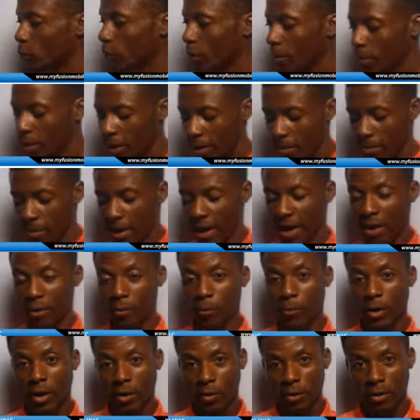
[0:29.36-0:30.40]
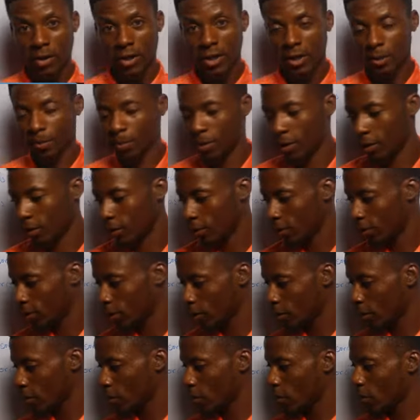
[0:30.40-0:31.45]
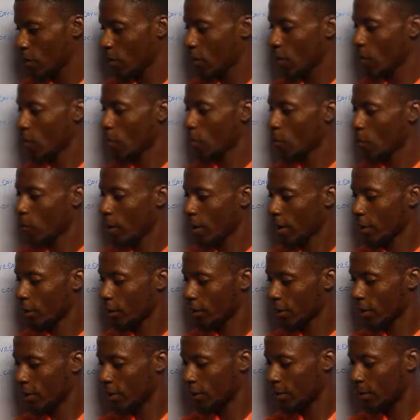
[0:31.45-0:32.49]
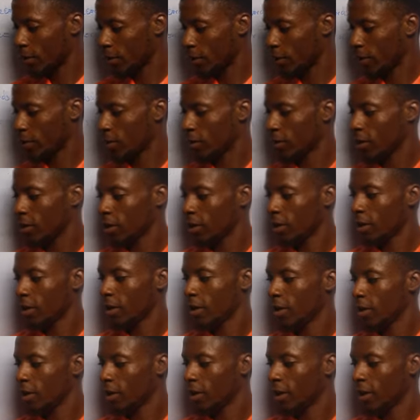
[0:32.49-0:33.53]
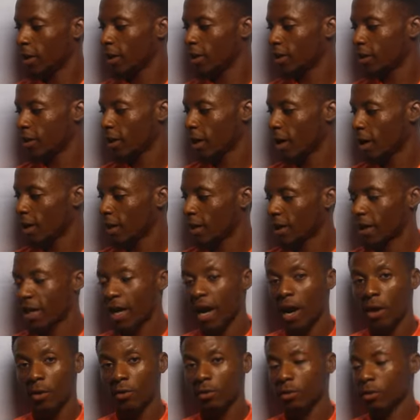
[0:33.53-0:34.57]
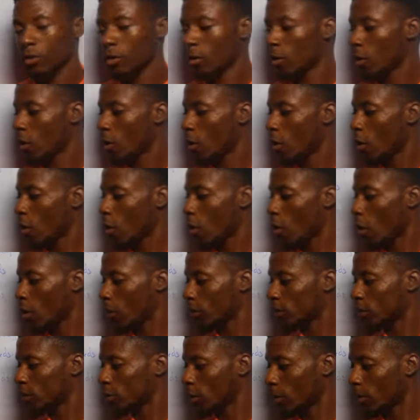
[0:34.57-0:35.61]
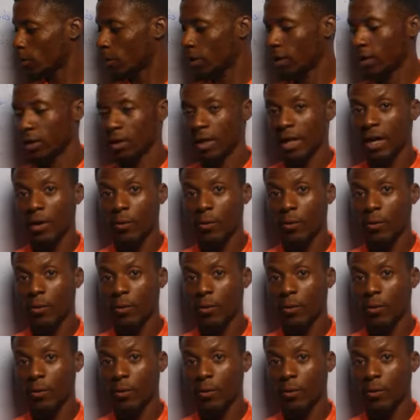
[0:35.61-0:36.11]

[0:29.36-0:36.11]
do we mean by record keeping? Record keeping is an account of something.